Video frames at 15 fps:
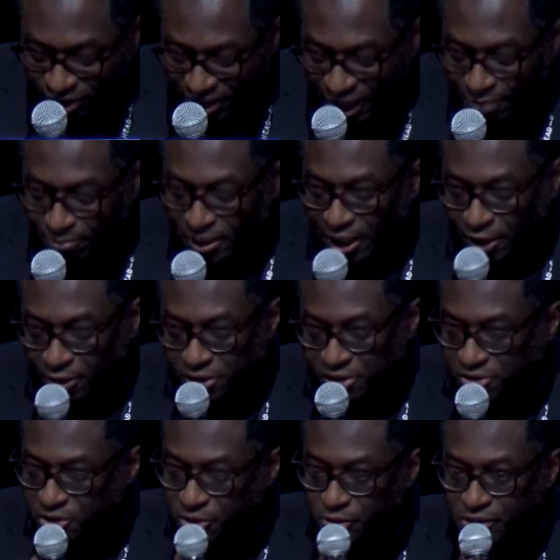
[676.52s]
vocabulary
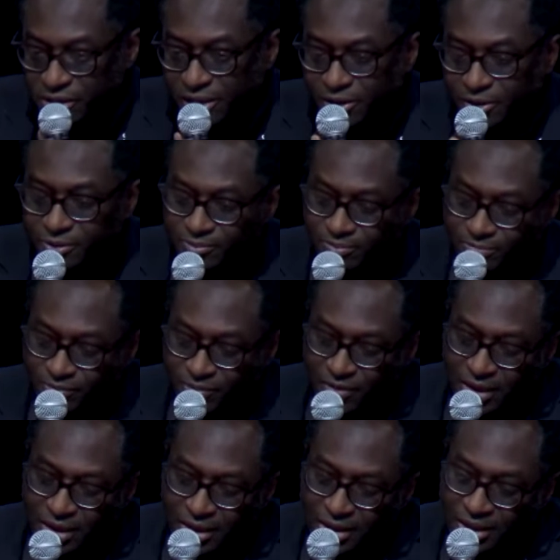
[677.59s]
to do so.
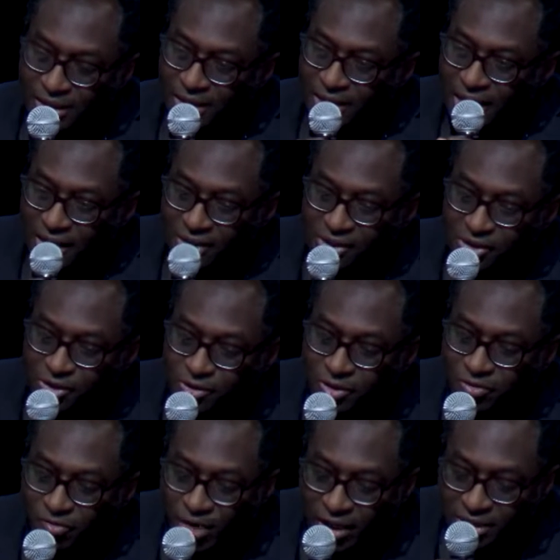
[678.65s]
It has to
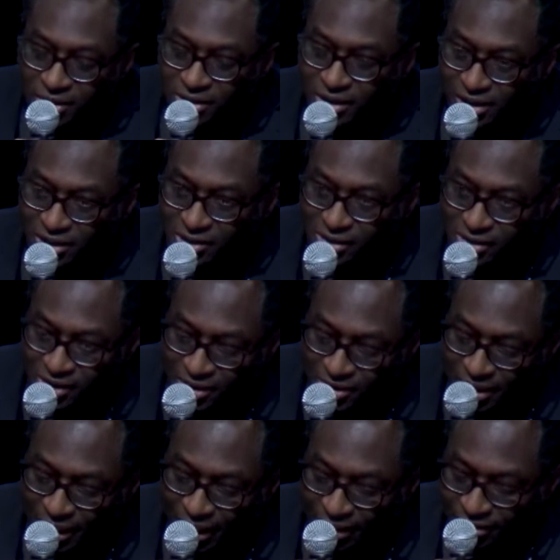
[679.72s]
invent a certain
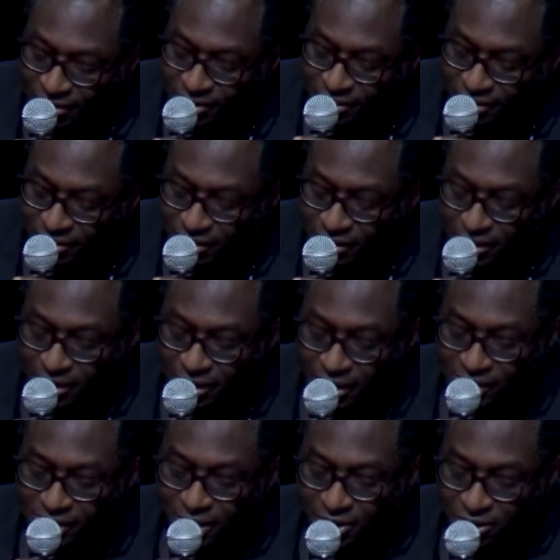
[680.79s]
syntax,
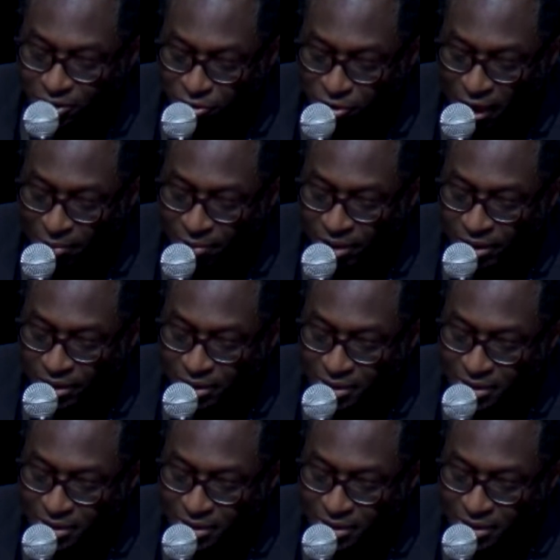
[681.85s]
a certain grammar,